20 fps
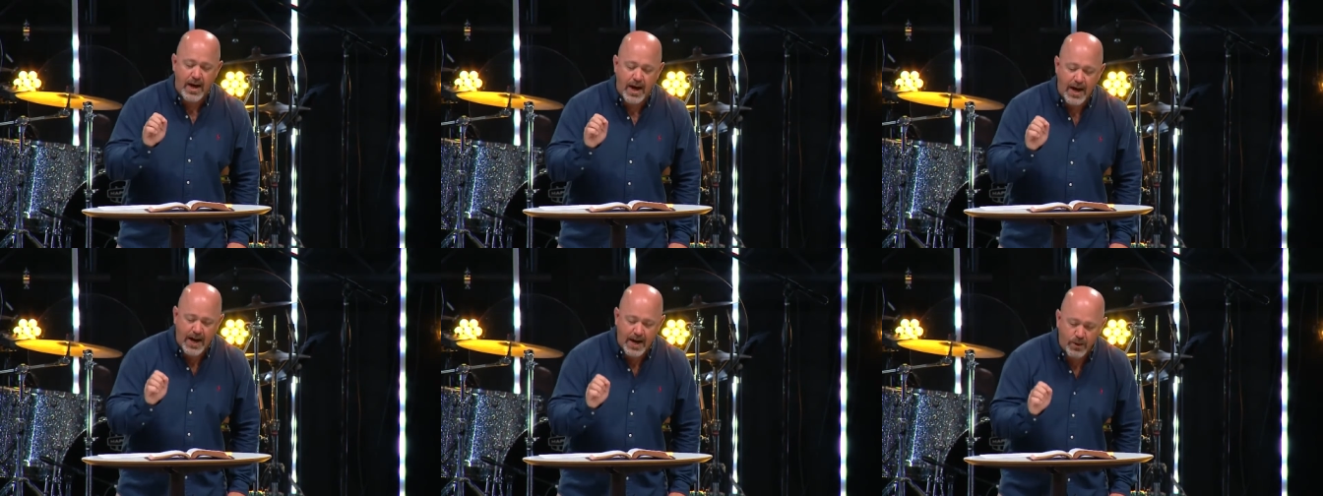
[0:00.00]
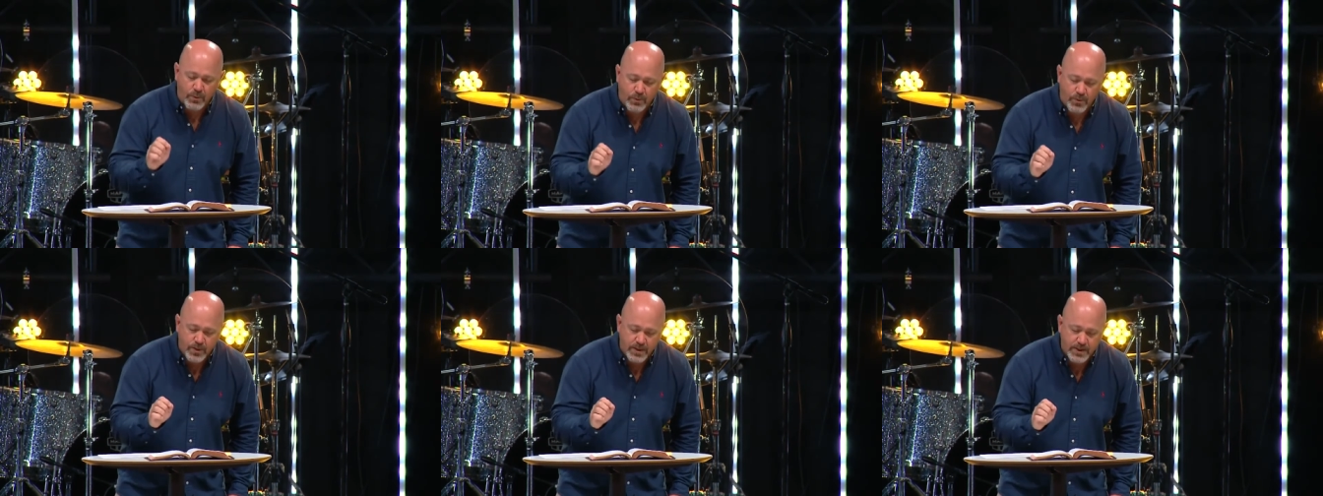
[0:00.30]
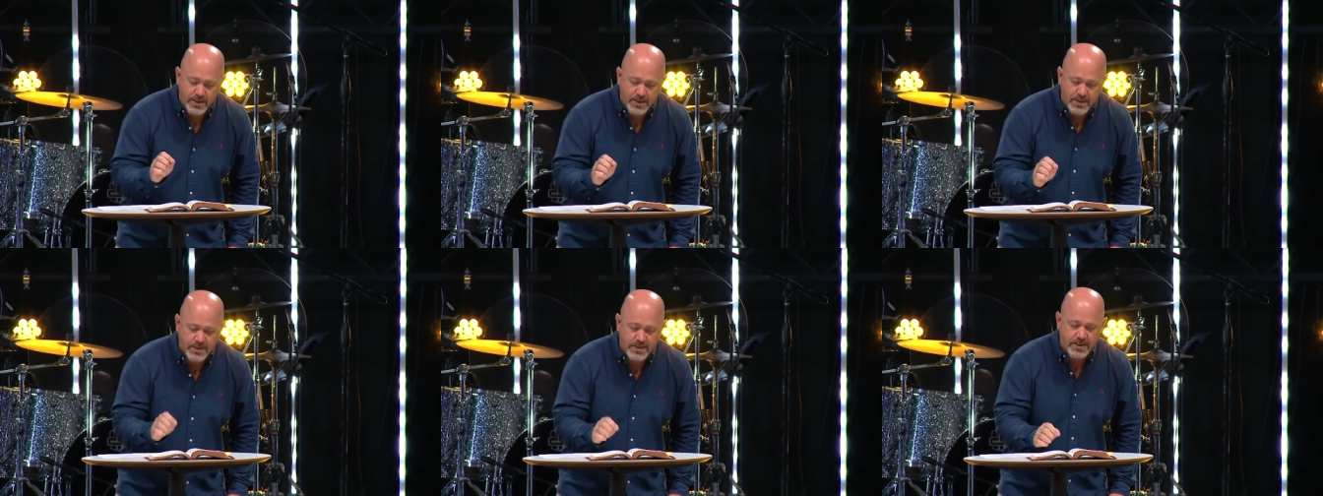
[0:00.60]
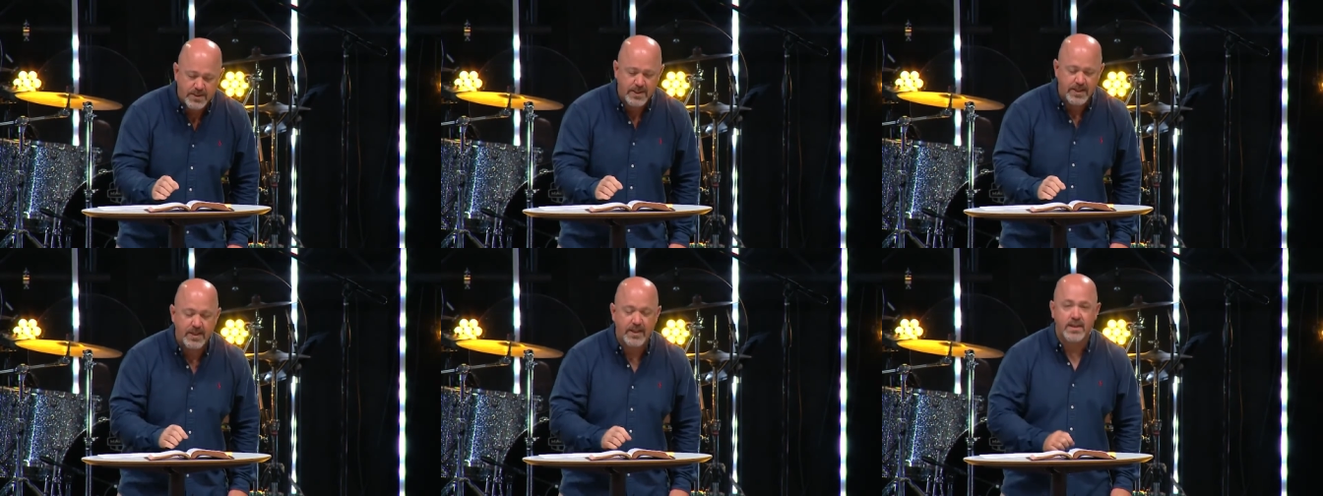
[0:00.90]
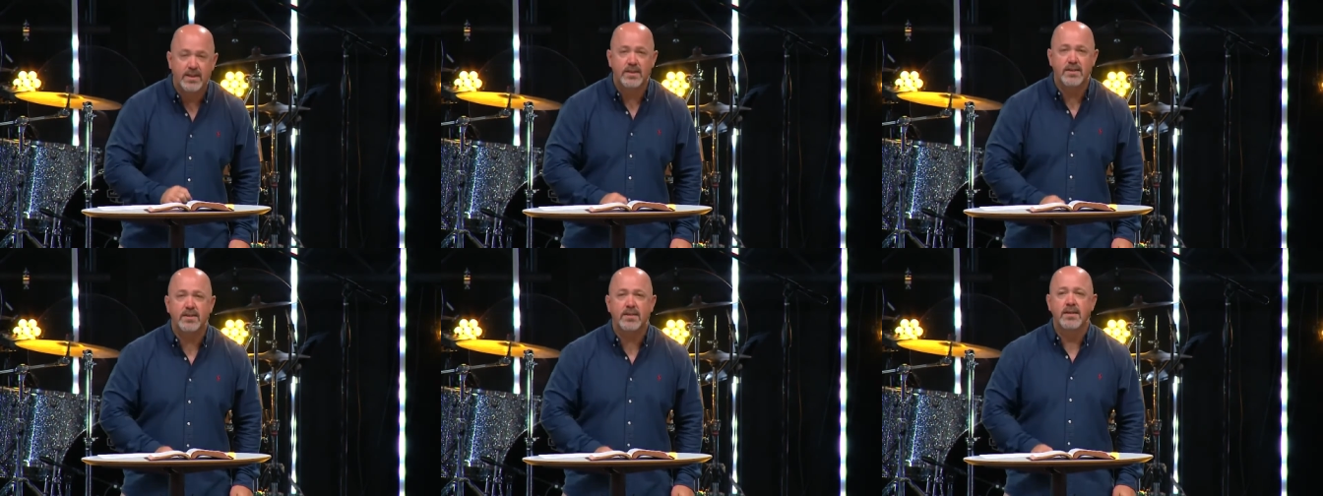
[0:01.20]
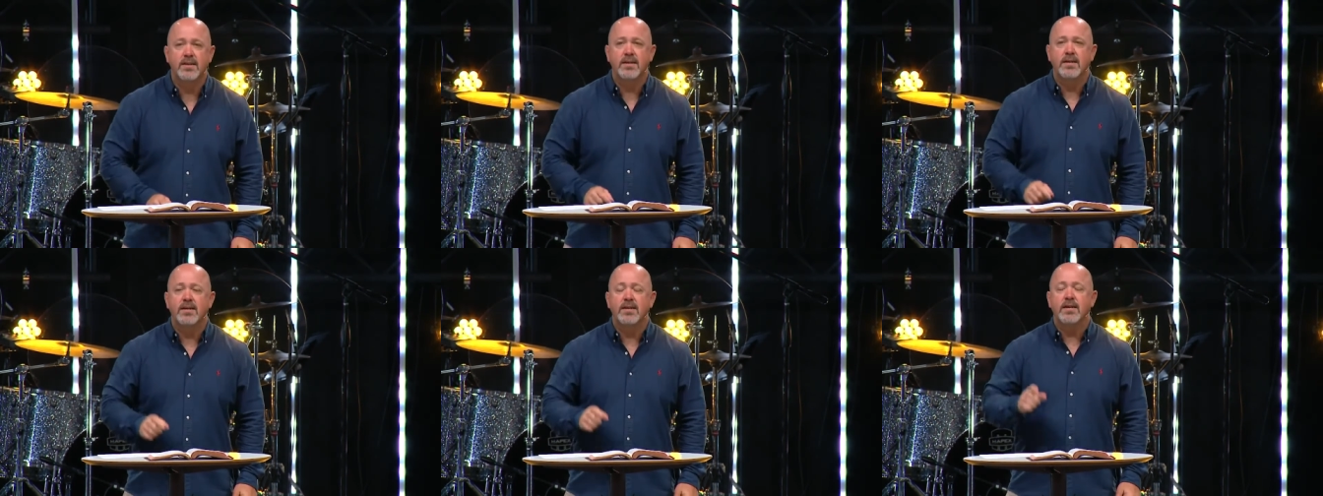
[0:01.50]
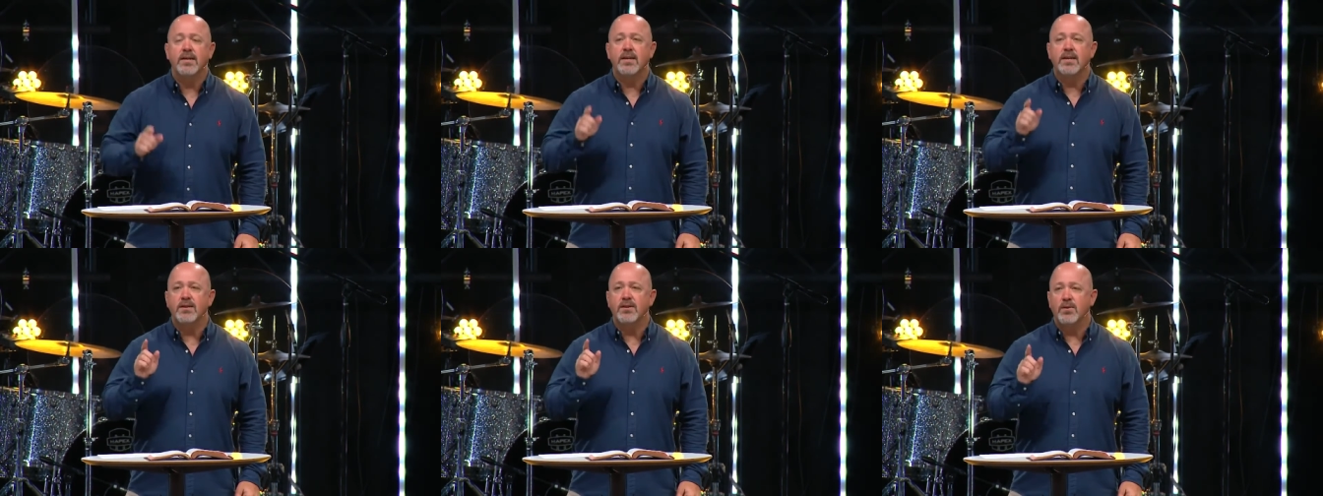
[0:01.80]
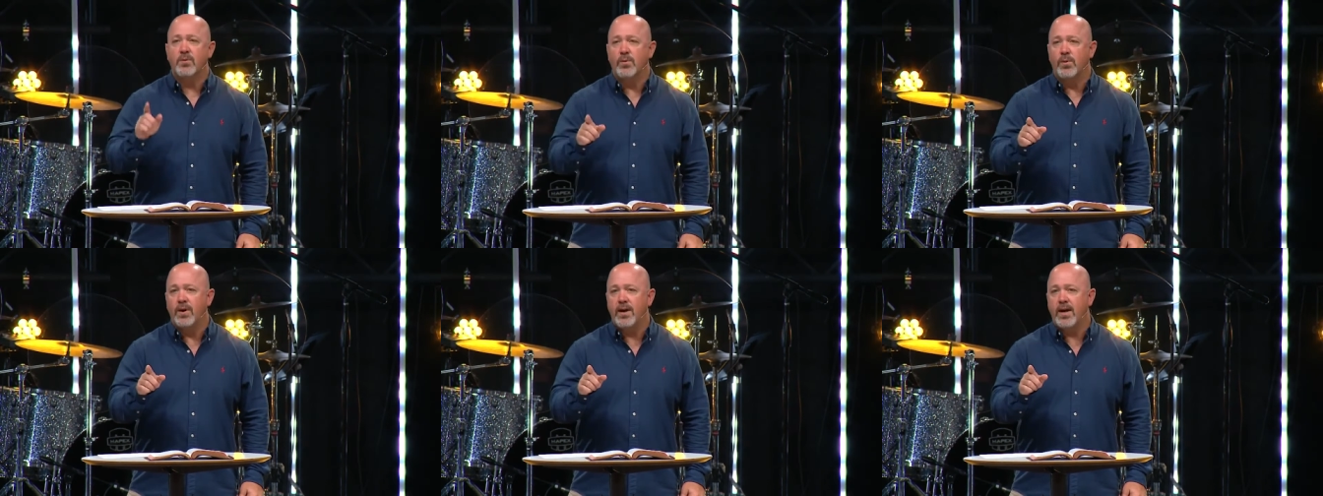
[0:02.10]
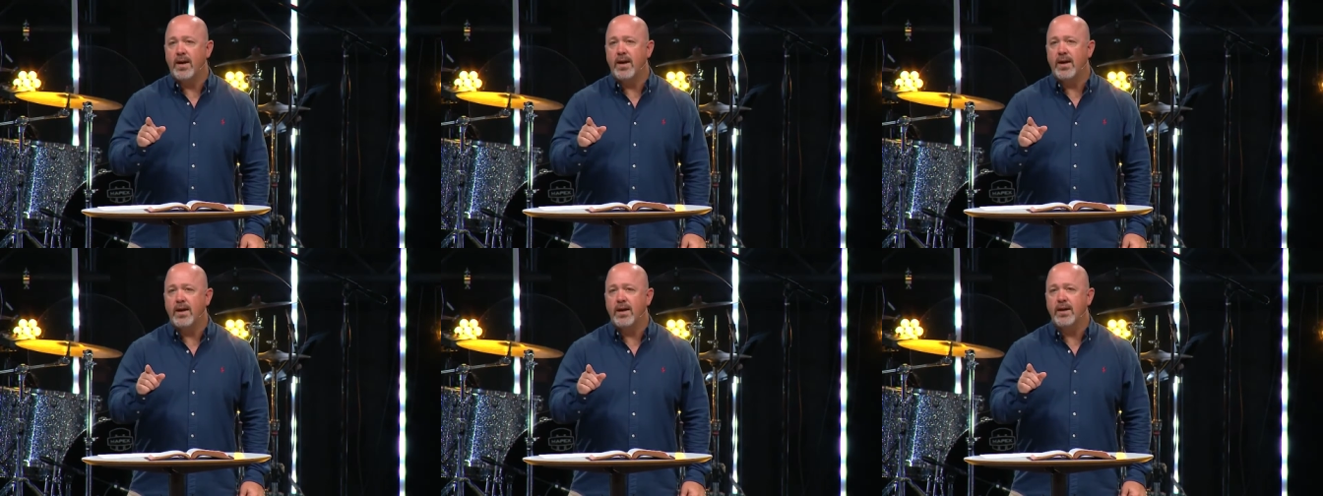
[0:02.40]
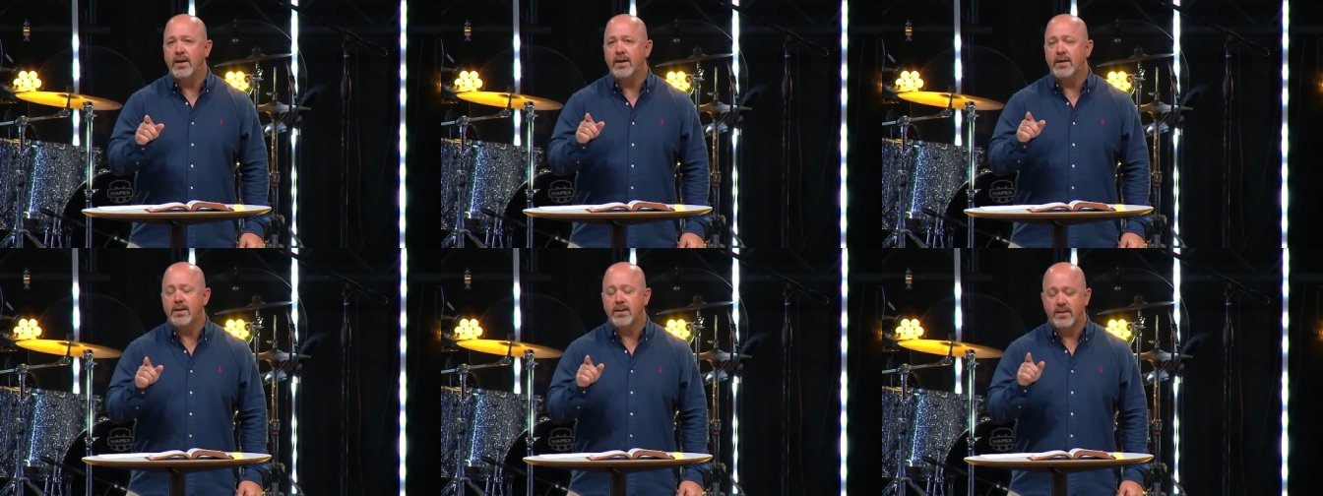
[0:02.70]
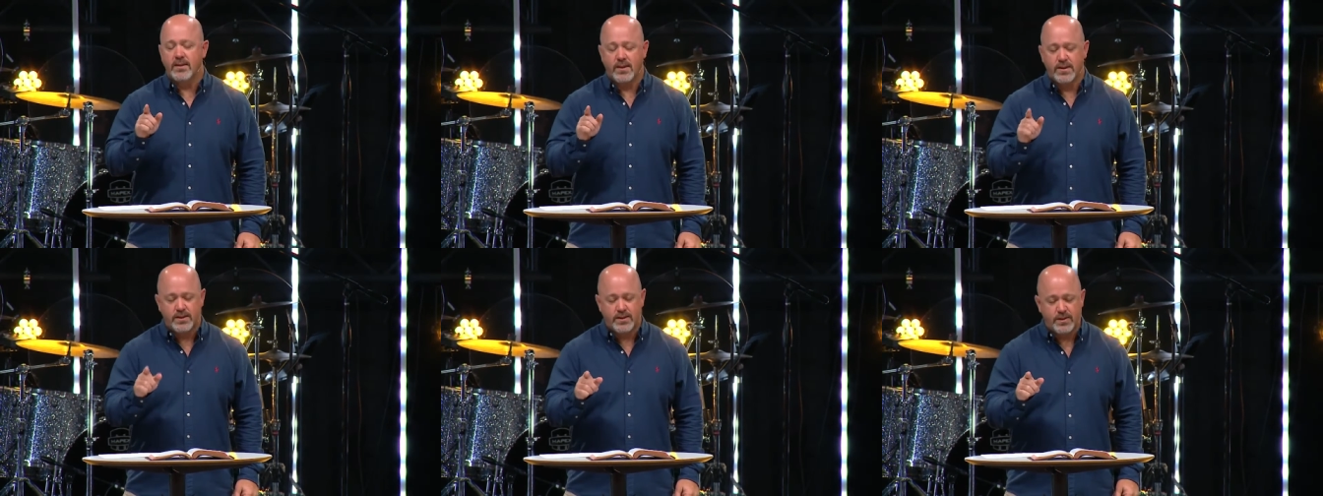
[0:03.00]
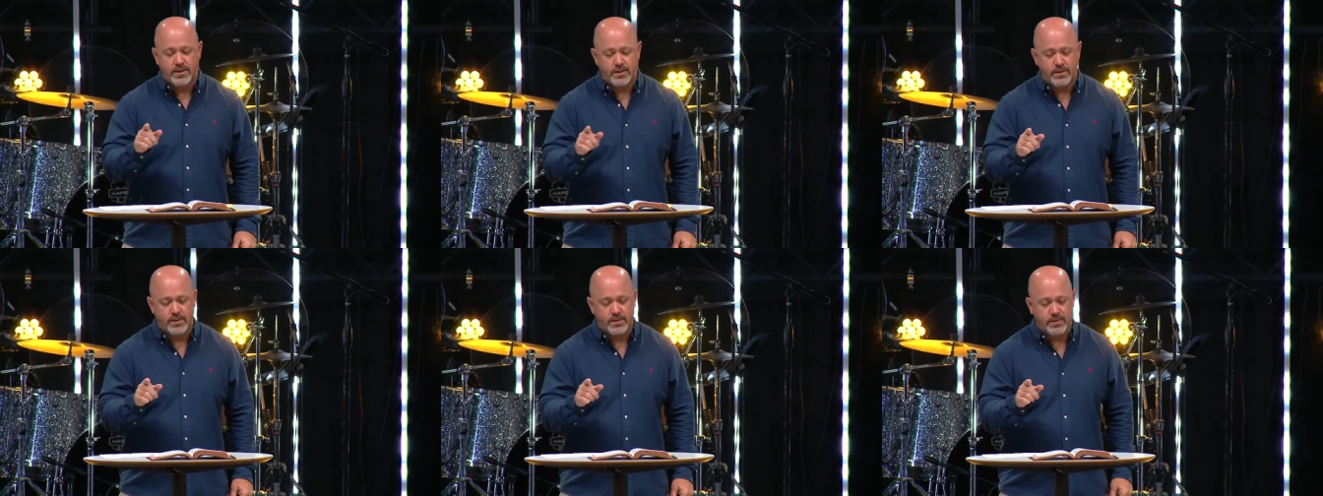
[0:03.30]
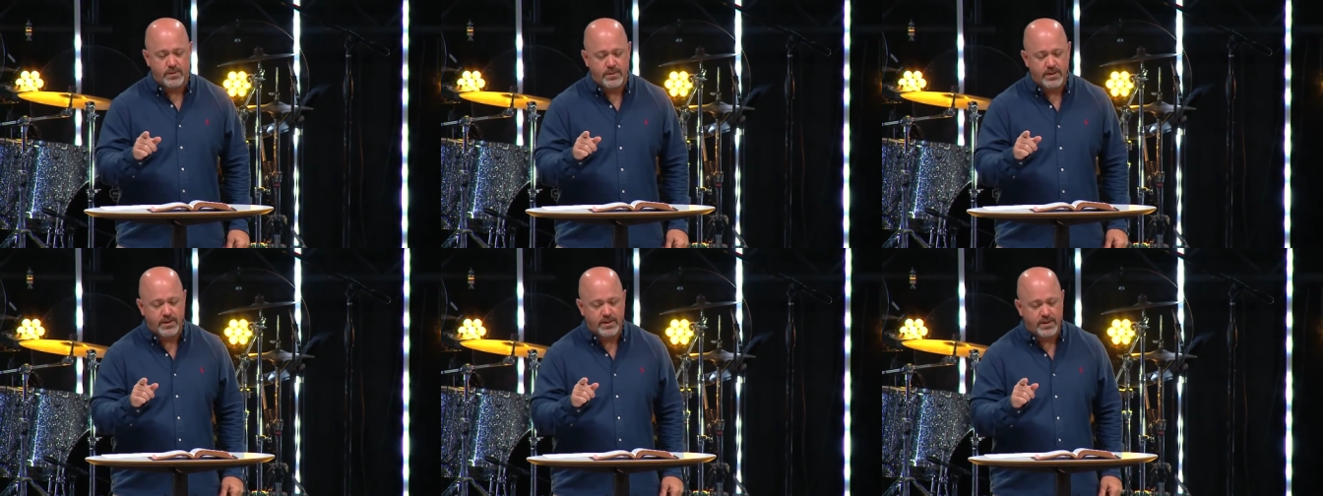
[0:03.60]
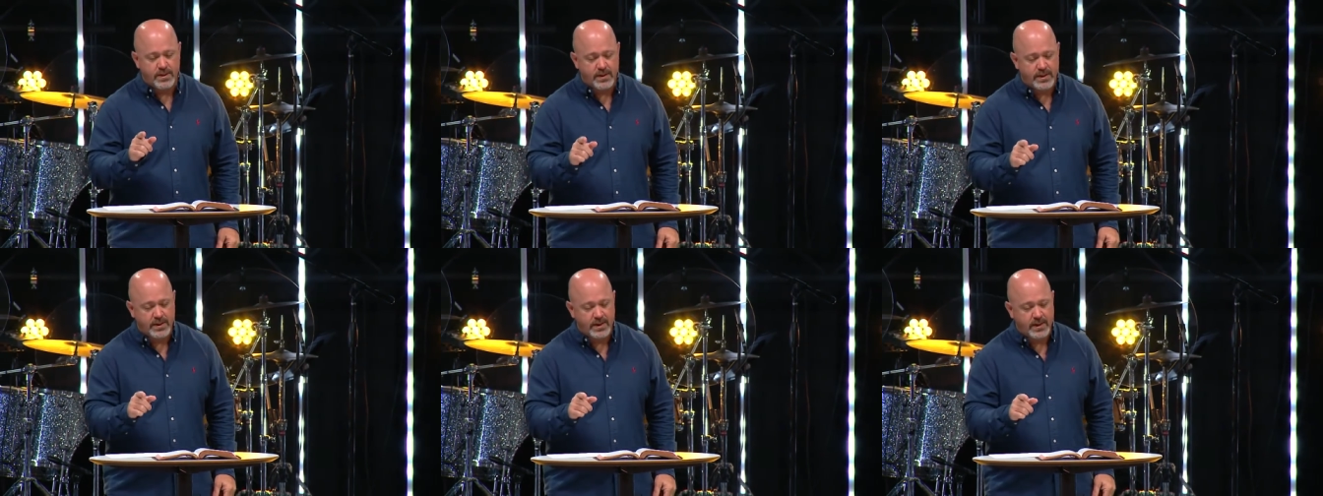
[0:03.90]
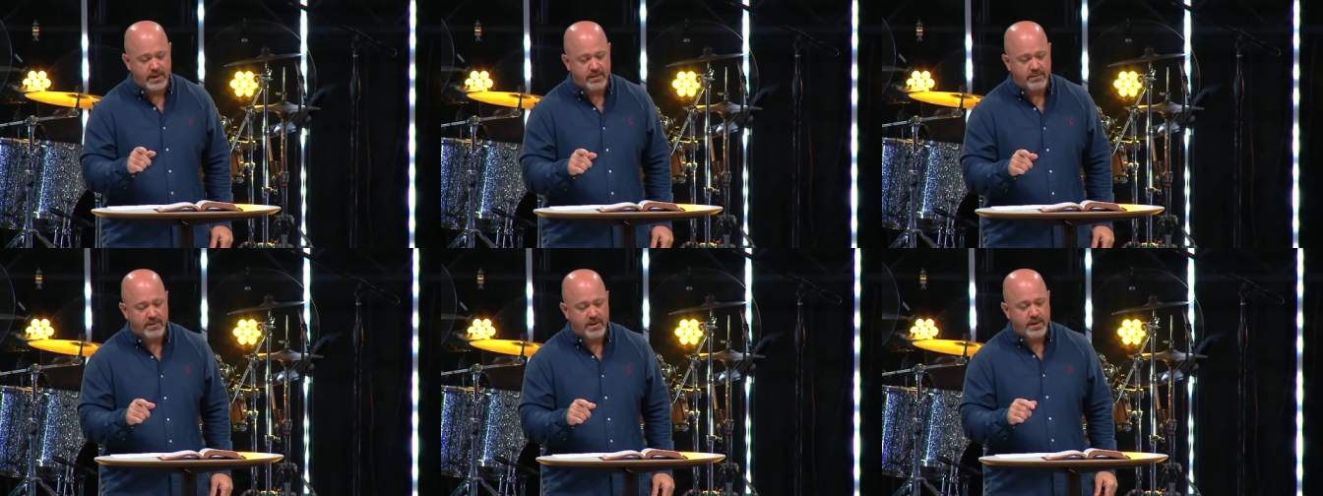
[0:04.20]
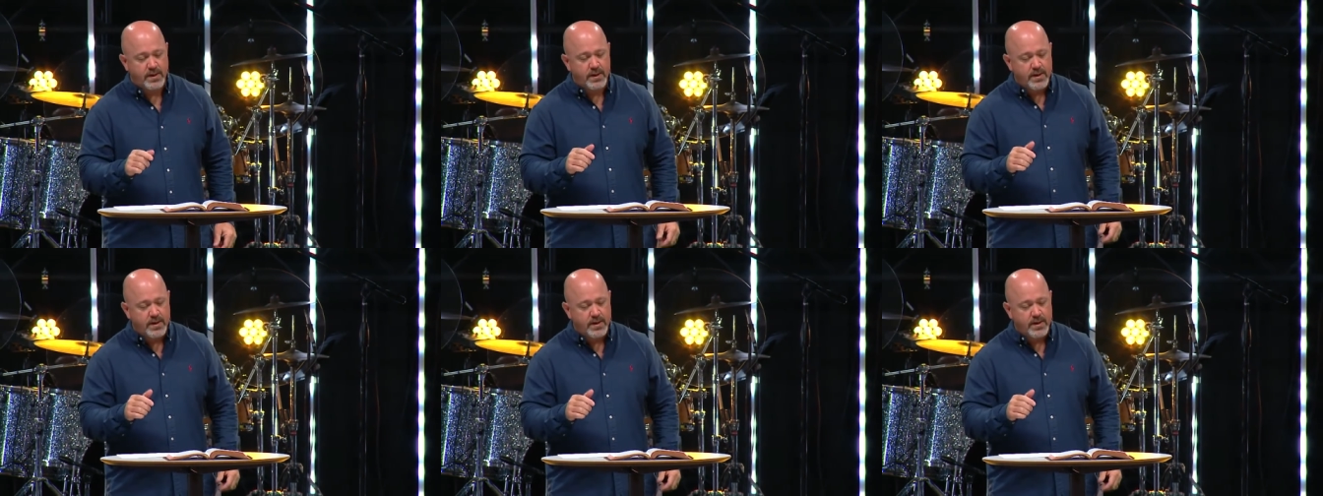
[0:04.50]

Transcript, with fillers: I want to see it in the way that you live.